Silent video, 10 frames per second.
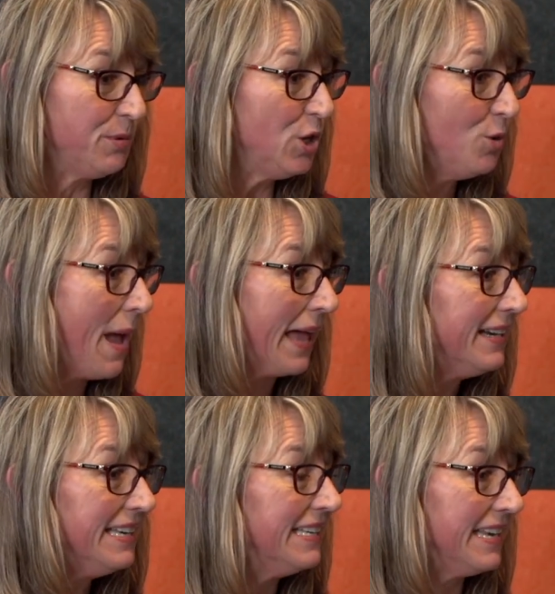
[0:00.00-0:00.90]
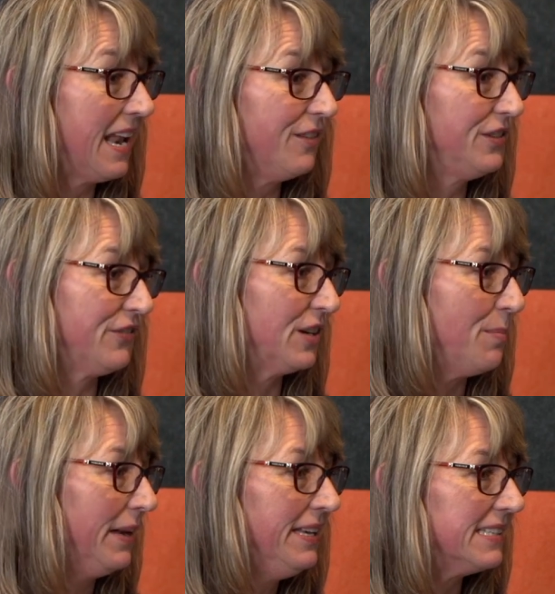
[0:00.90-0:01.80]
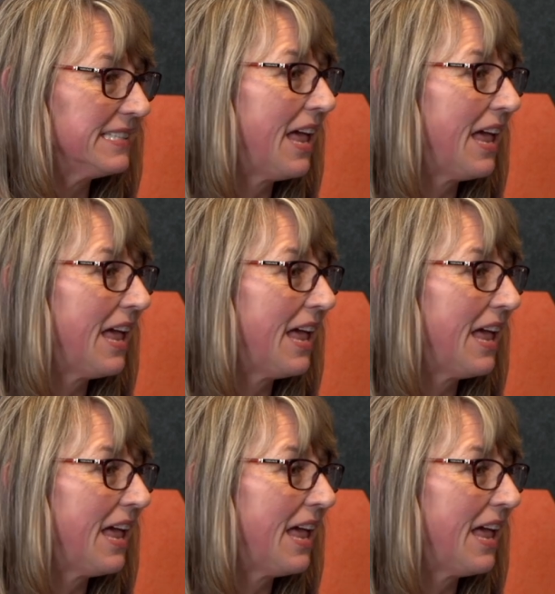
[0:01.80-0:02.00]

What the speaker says: humanity didn't have different opinions,